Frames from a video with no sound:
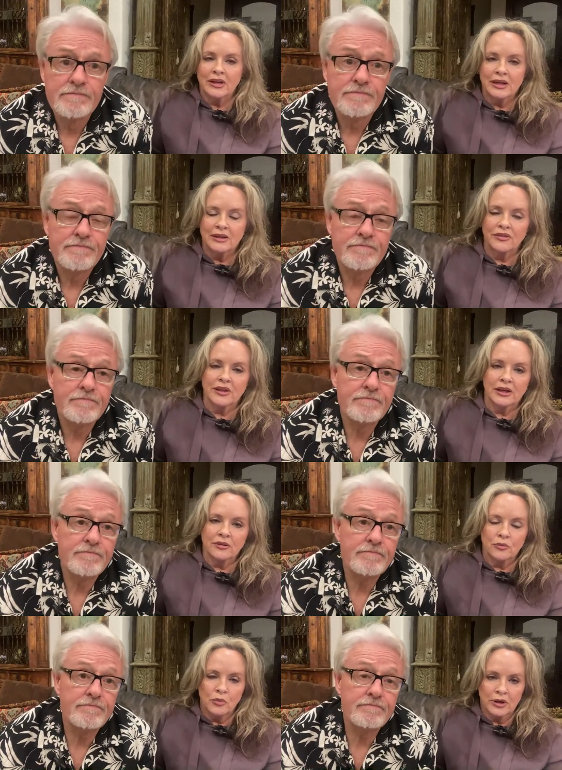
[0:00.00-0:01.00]
Speaker 1: say, think
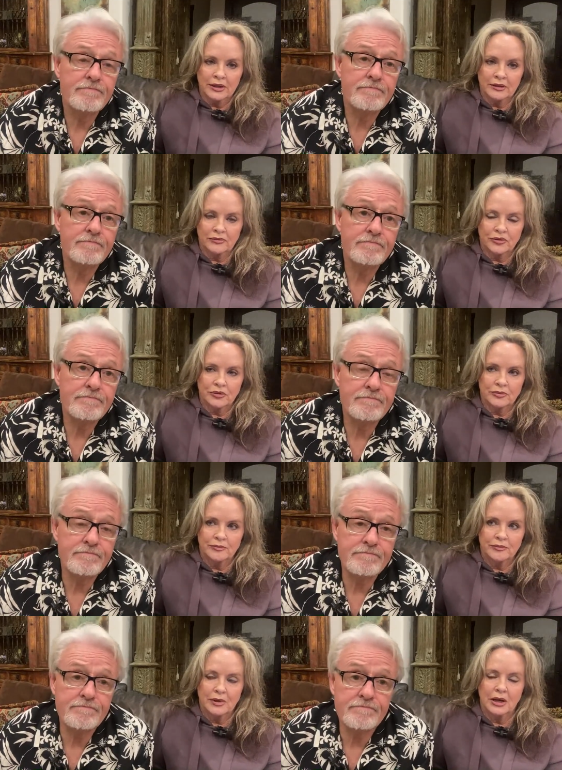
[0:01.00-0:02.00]
of the what ifs.
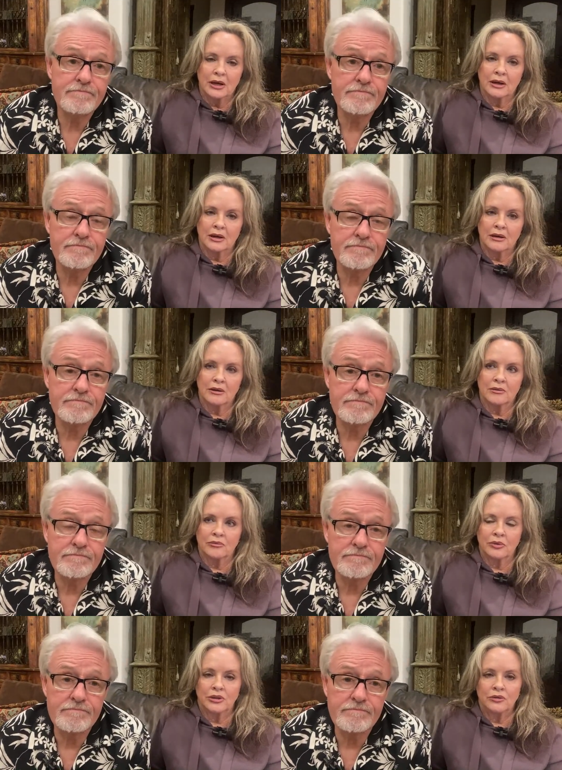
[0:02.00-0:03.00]
Uh,
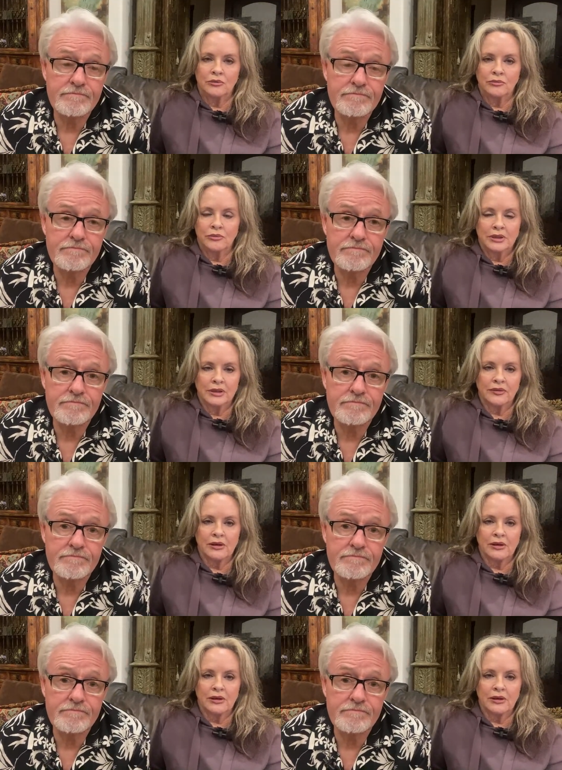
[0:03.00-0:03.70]
when you get